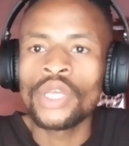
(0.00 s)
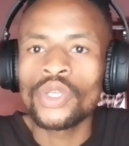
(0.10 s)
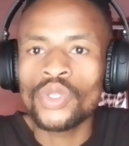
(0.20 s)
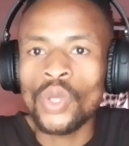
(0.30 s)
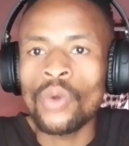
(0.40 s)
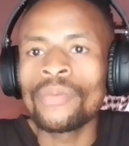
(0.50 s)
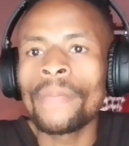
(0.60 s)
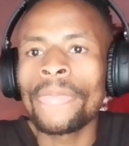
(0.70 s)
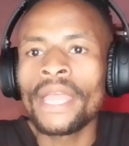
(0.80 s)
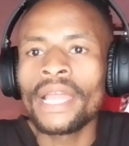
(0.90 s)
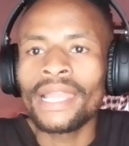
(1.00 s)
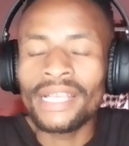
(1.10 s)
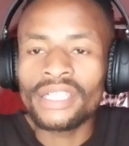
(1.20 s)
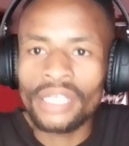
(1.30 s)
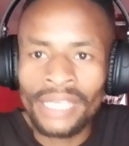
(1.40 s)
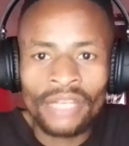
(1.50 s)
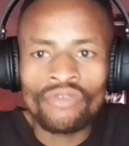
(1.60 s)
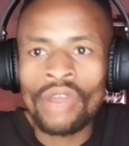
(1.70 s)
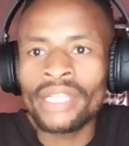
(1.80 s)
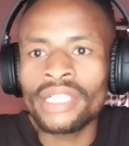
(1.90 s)
So let's
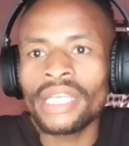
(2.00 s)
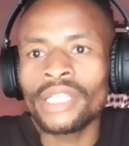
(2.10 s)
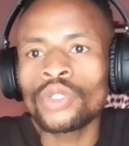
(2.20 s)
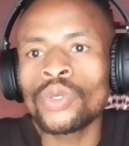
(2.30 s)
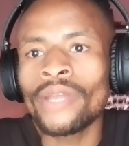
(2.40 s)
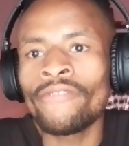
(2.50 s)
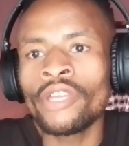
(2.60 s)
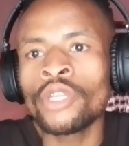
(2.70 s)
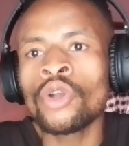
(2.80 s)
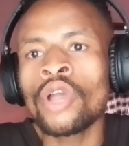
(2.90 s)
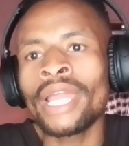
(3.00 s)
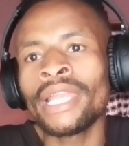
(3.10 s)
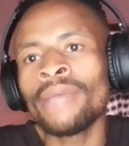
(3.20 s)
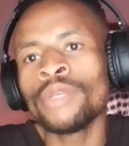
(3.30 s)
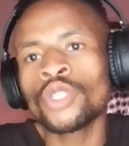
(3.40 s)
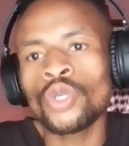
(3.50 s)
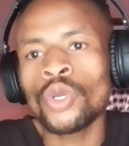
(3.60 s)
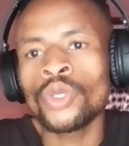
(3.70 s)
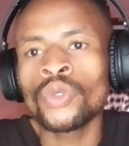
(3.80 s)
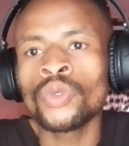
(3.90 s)
get right into the video and let me show
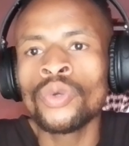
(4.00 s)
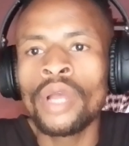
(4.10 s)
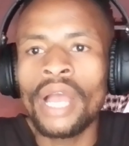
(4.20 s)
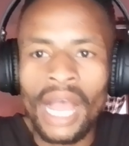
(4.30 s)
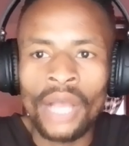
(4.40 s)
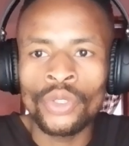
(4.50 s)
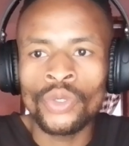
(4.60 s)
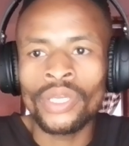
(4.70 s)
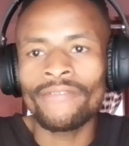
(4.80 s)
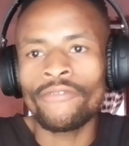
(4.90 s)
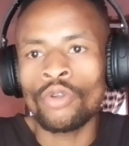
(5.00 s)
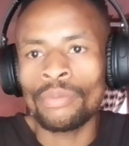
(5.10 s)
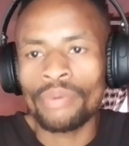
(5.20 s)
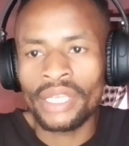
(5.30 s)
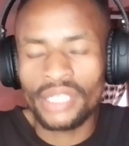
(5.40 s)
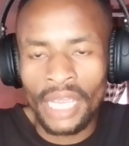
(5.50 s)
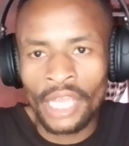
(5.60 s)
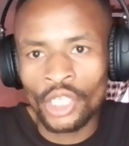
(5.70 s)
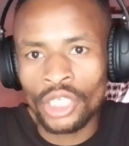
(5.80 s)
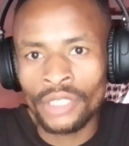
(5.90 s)
you how you can follow price
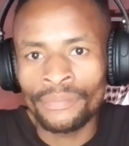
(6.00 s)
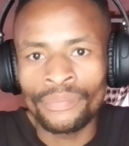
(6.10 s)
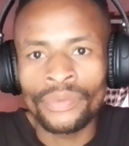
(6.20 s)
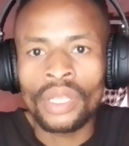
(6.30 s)
action.